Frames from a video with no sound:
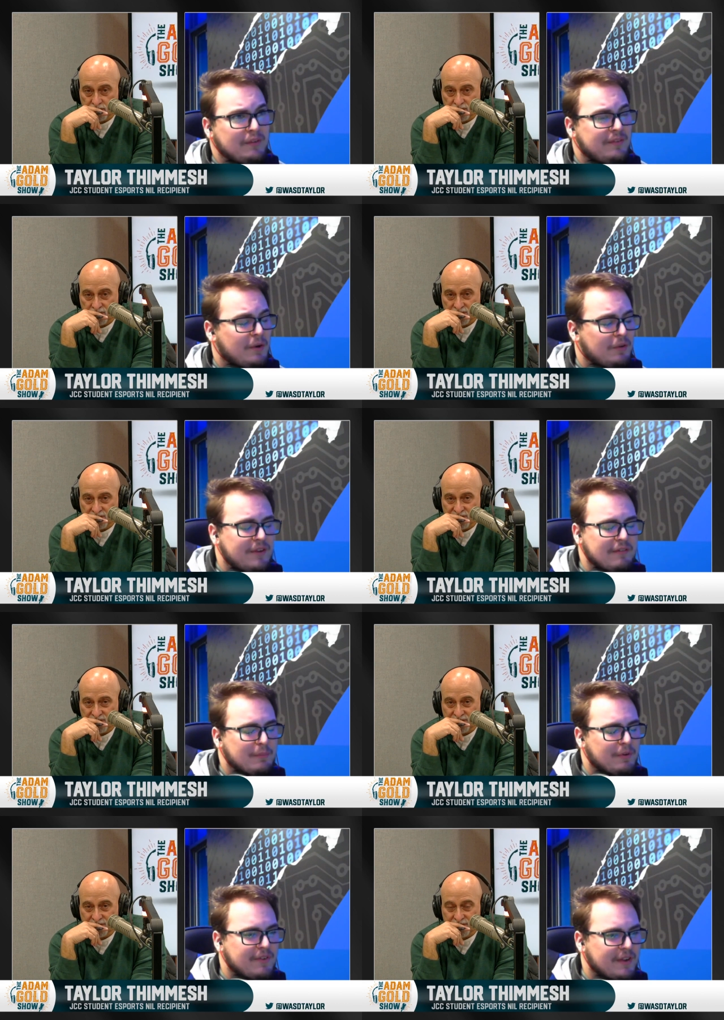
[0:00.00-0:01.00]

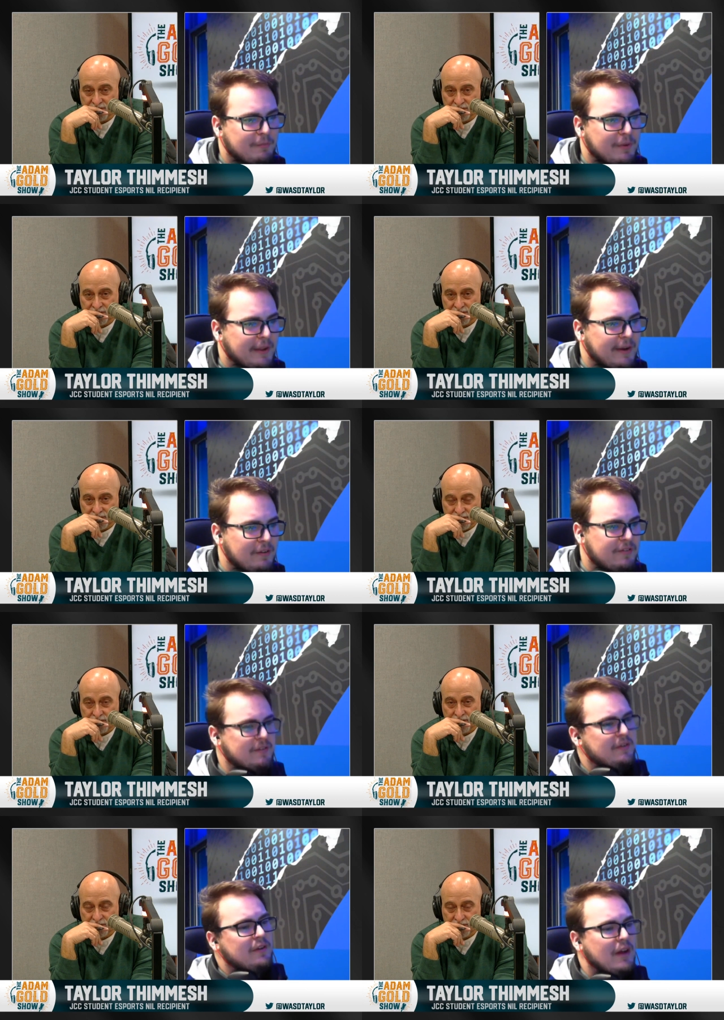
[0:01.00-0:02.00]
Speaker 1: 0.07% of
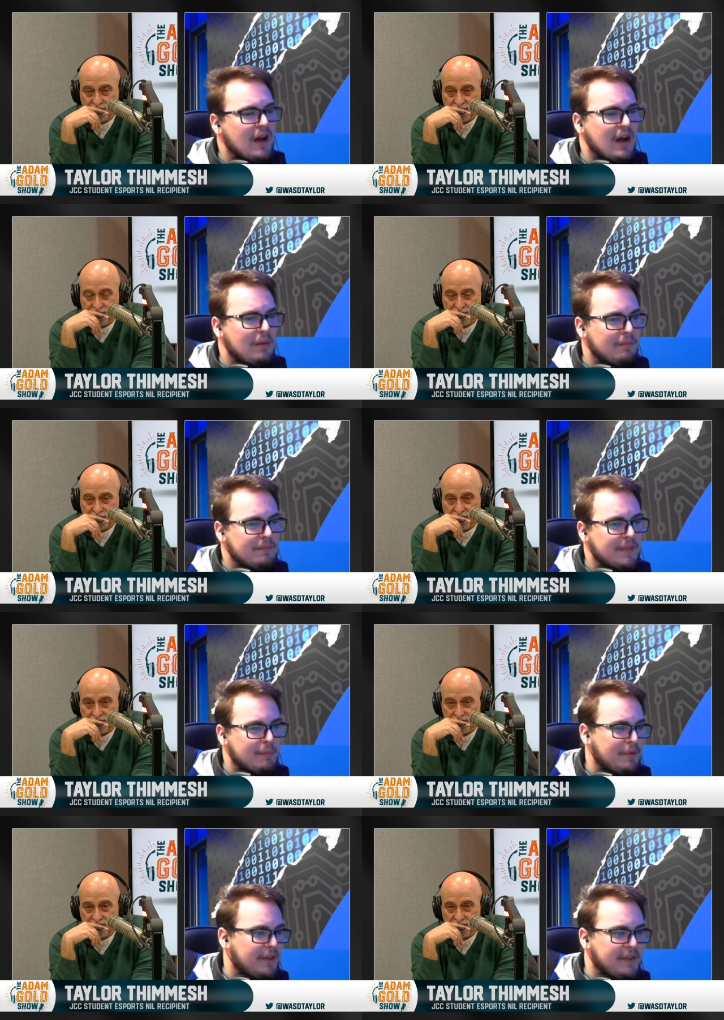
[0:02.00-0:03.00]
players um,
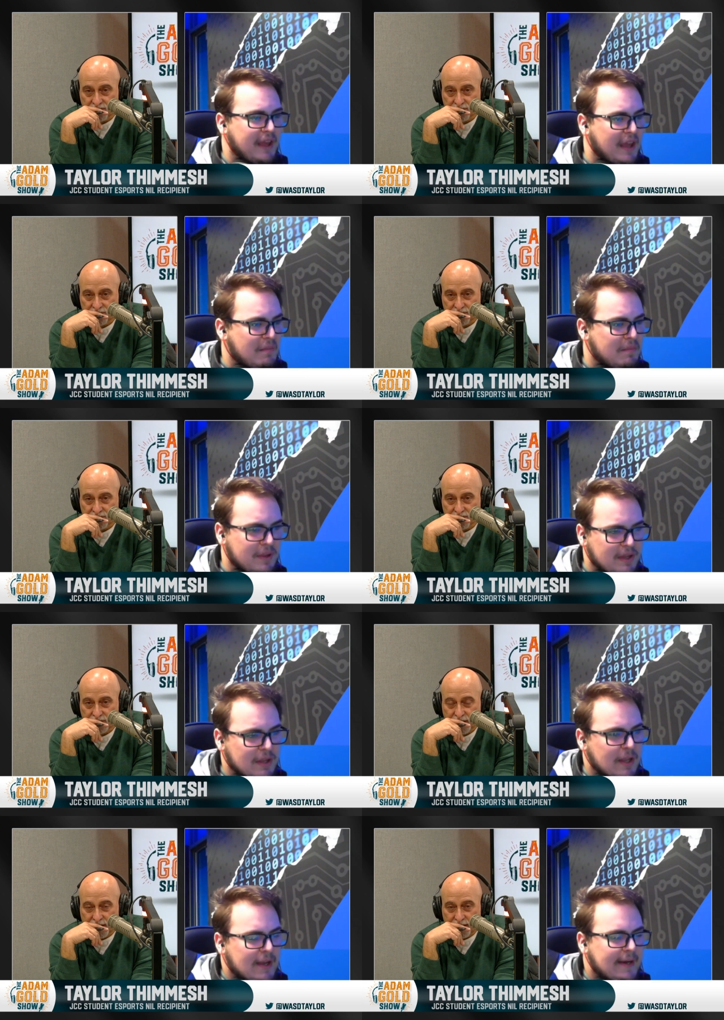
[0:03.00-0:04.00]
that play the game.
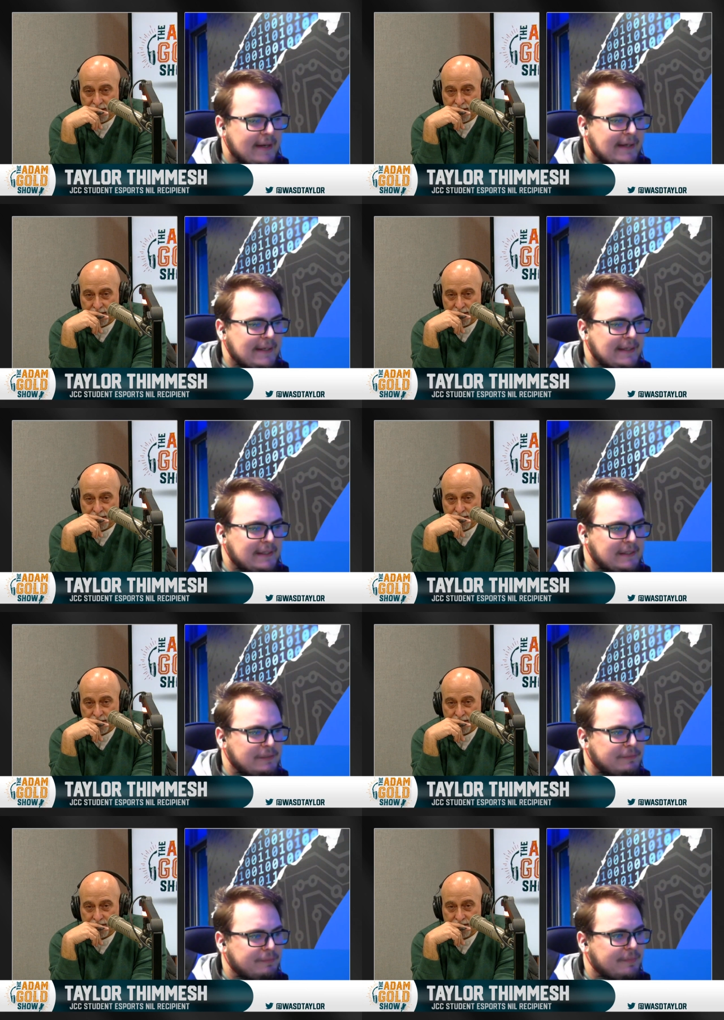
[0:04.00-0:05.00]
Uh, so
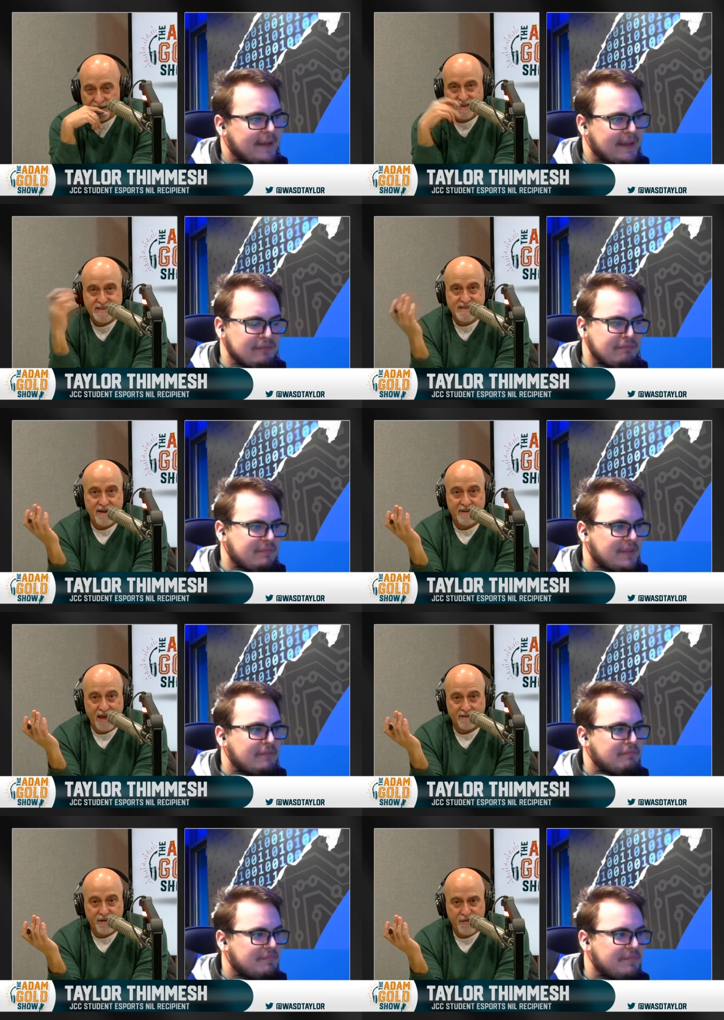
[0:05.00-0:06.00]
like seven and, out of a
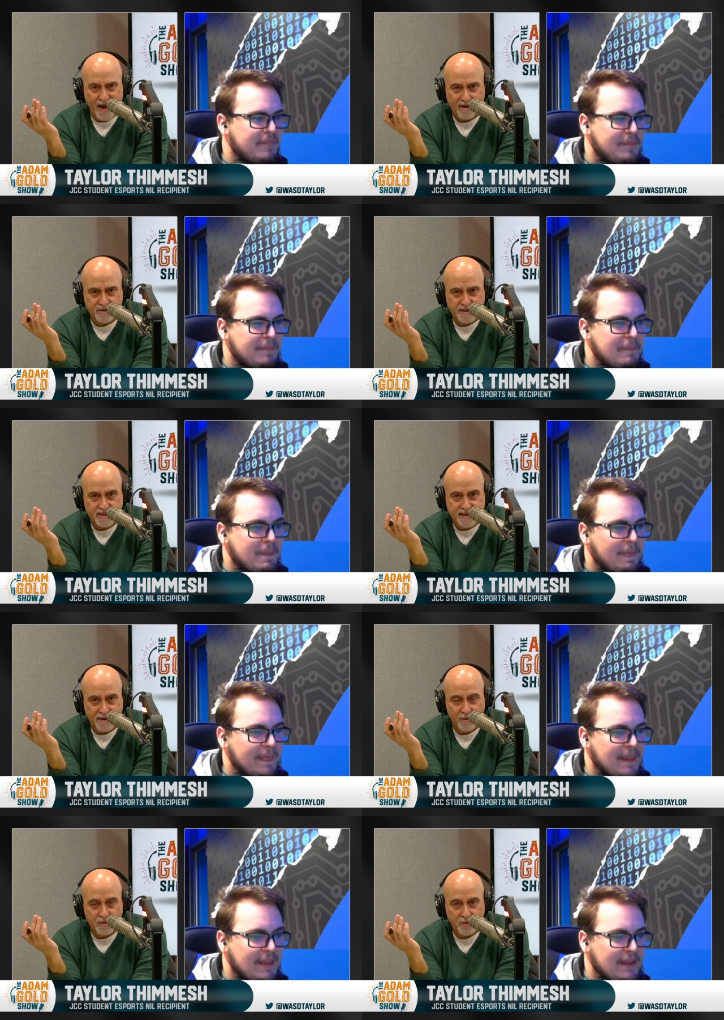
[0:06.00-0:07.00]
Speaker 2: thousand yeah. is that would,
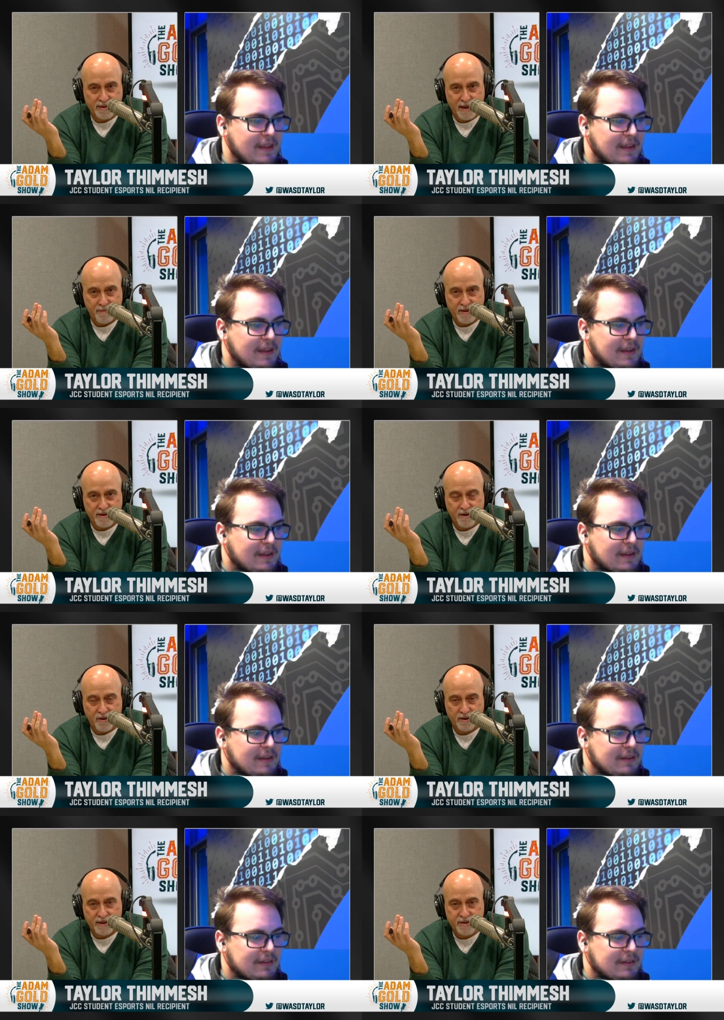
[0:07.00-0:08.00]
would that be the
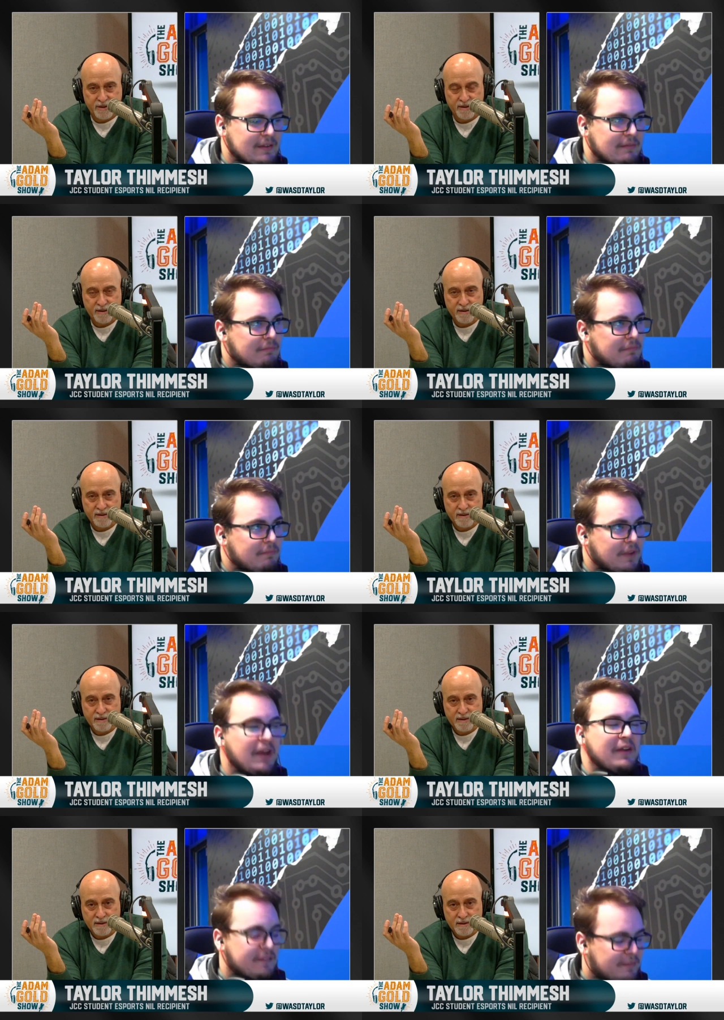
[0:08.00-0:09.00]
correlation?
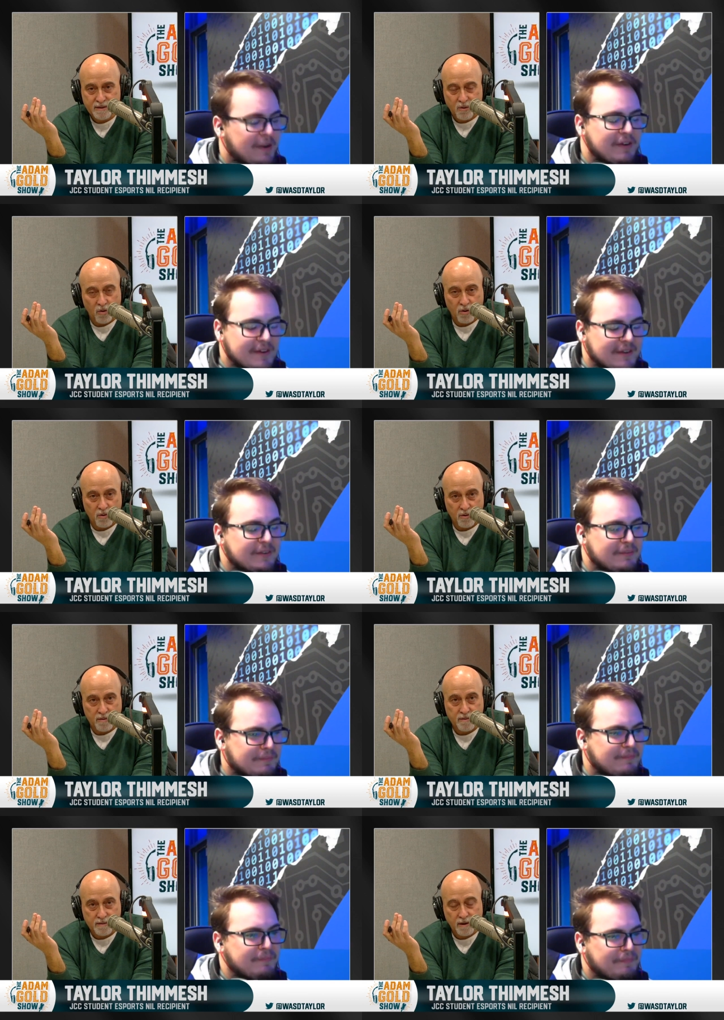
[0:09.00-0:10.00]
Yeah, or, that's about right. Yeah.
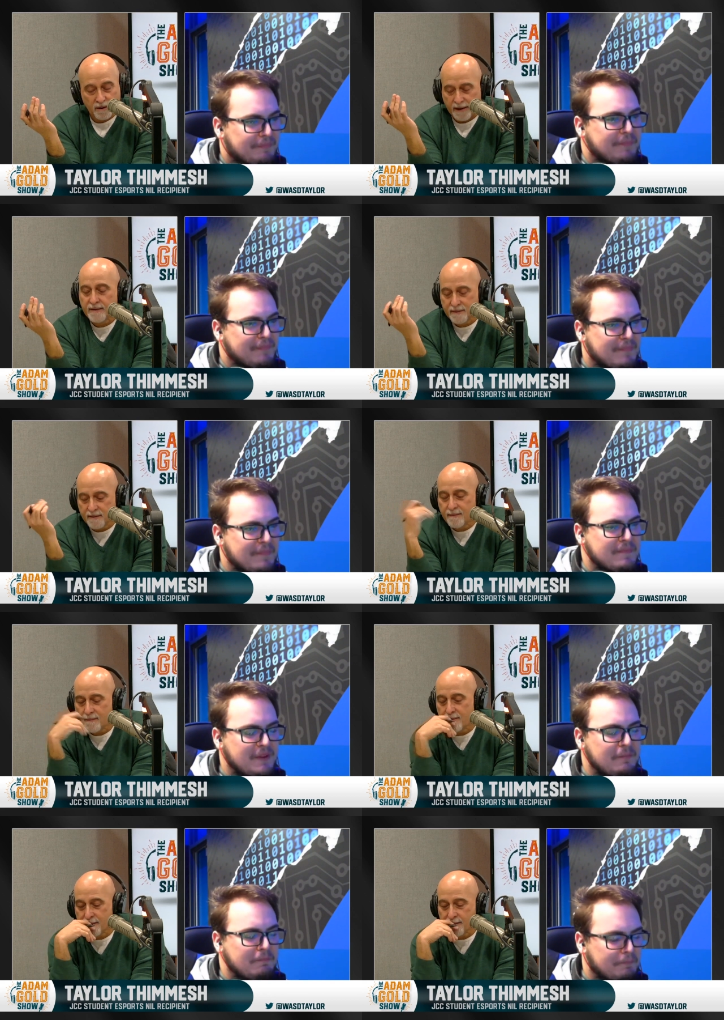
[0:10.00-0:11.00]
Okay.
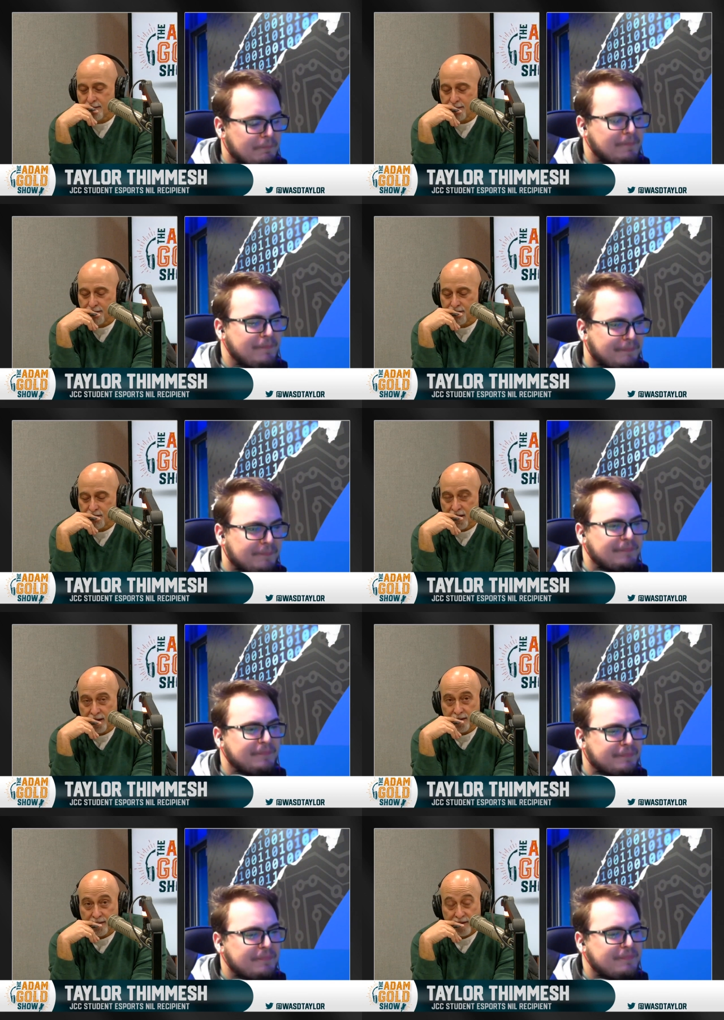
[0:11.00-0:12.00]
Yep. That's